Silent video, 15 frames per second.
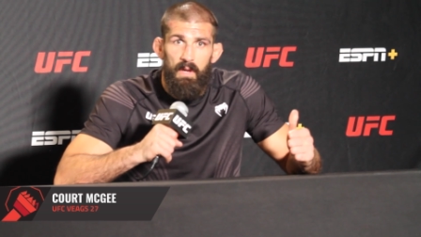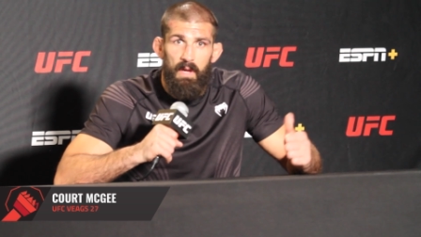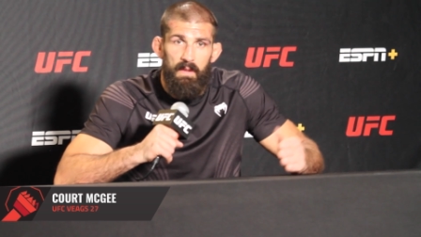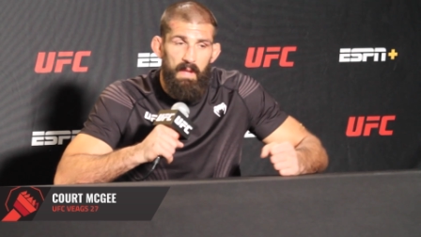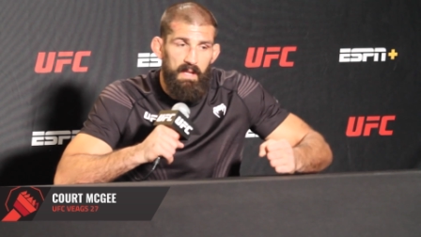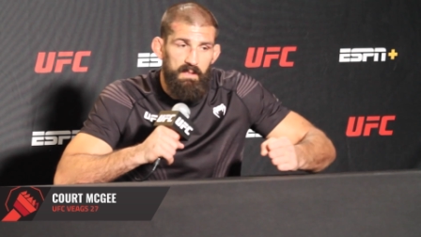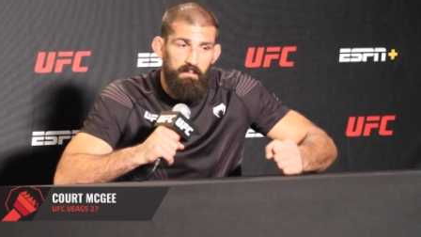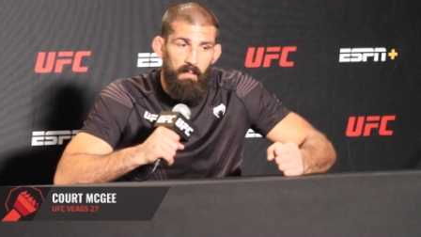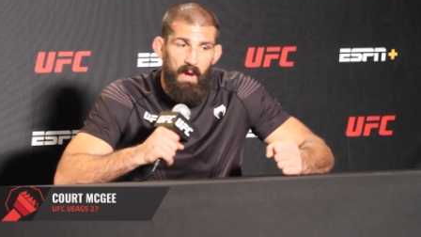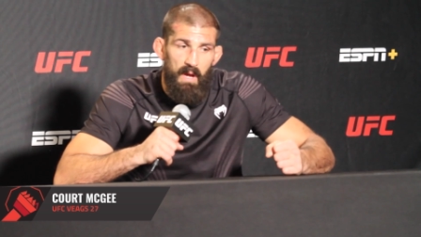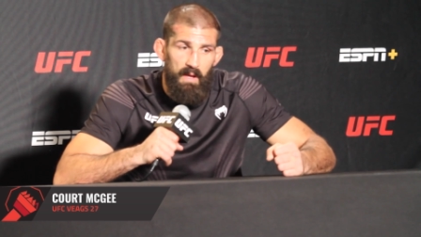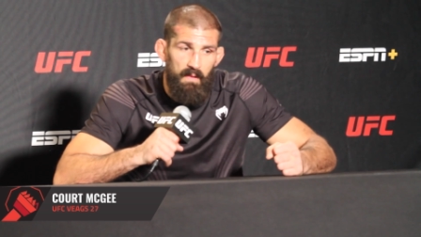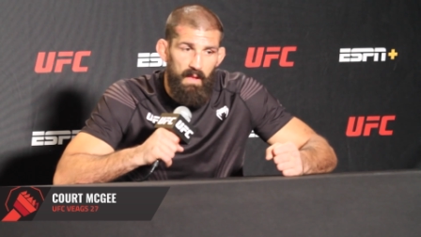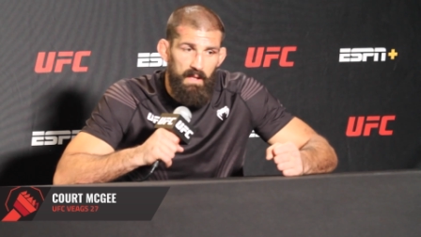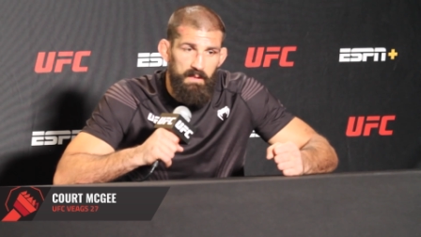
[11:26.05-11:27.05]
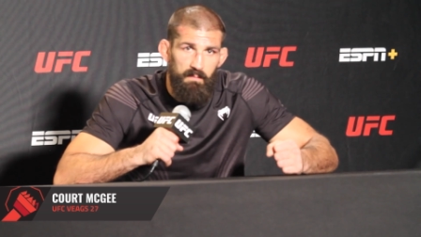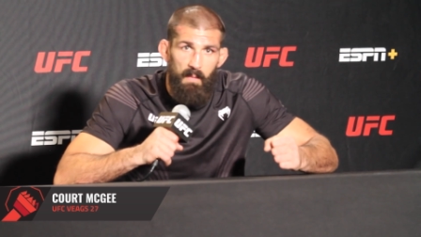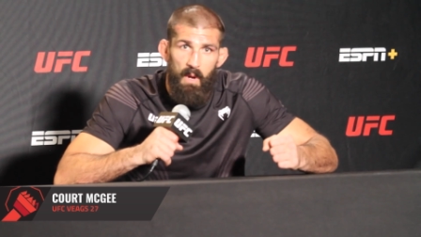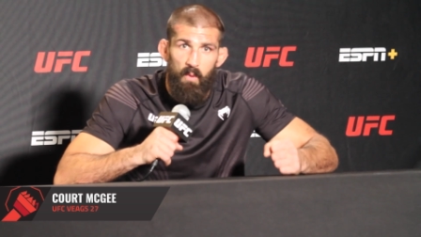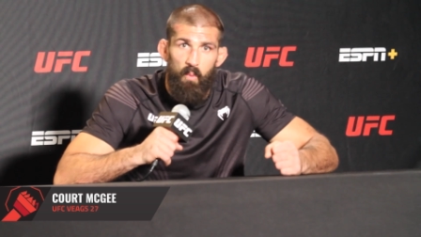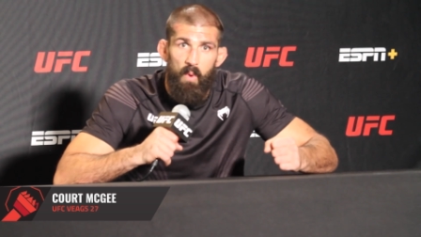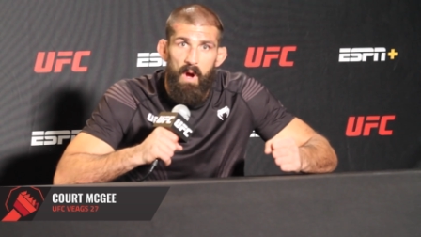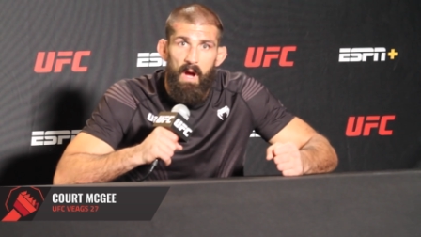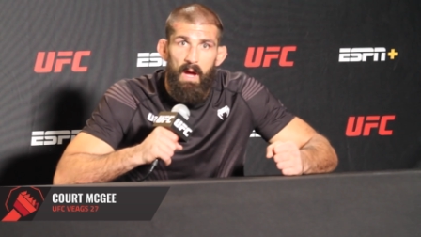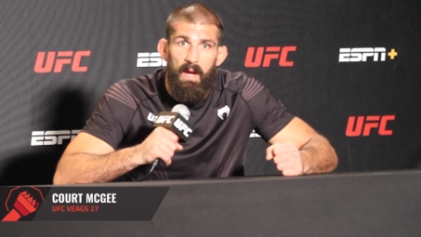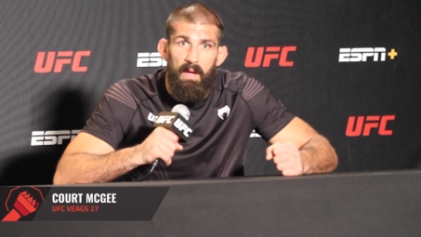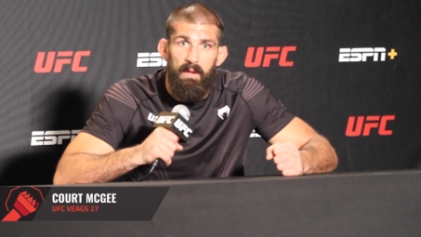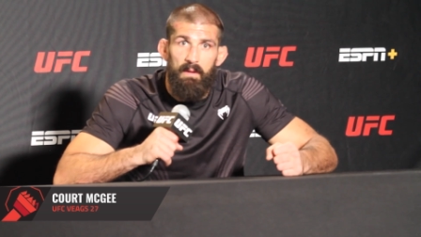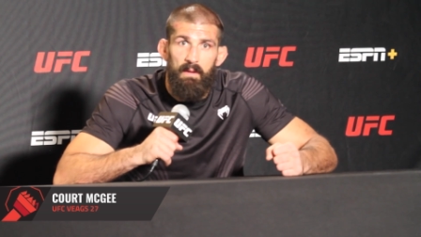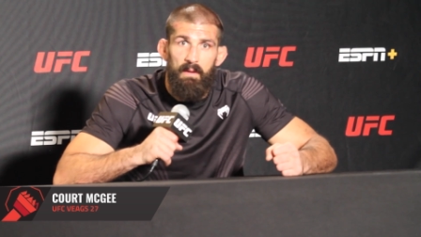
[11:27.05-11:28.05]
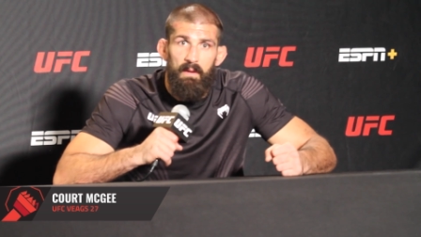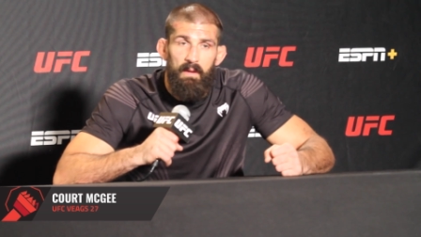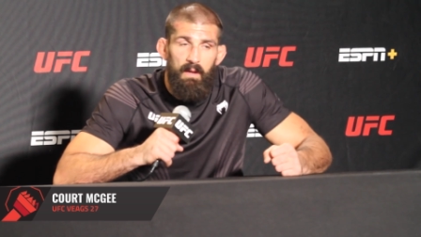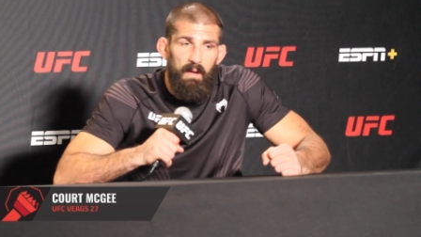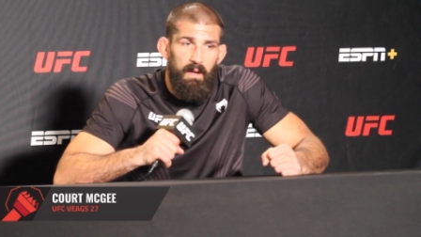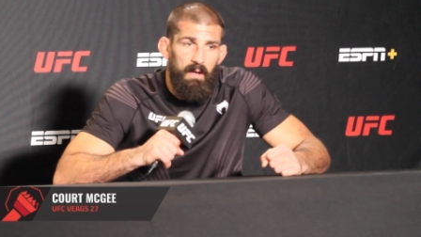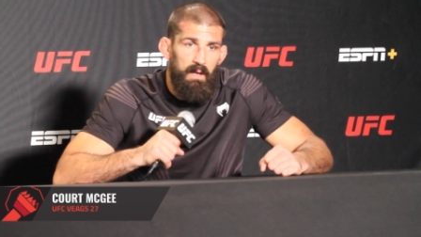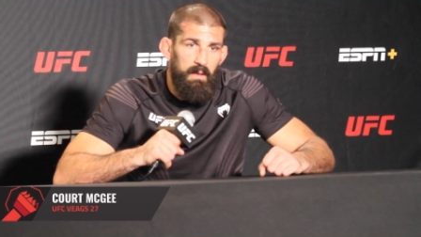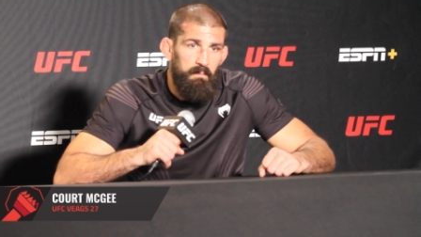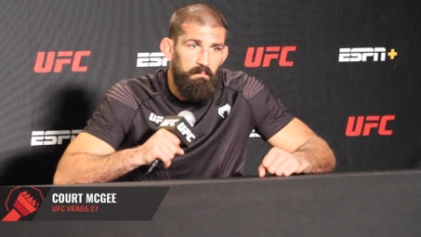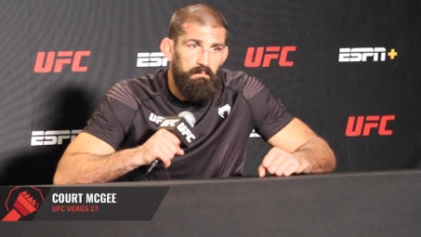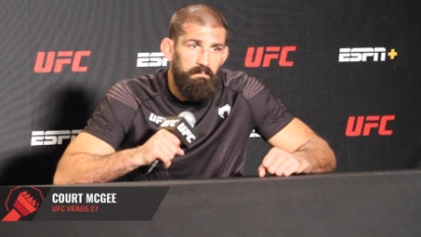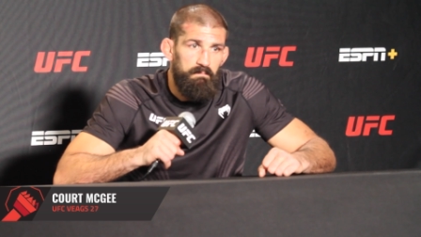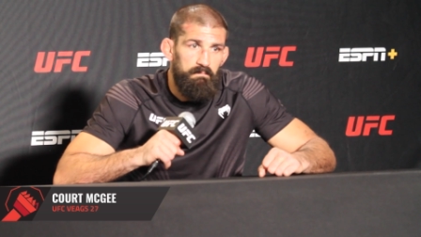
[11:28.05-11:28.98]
and that's my that's my why. Um,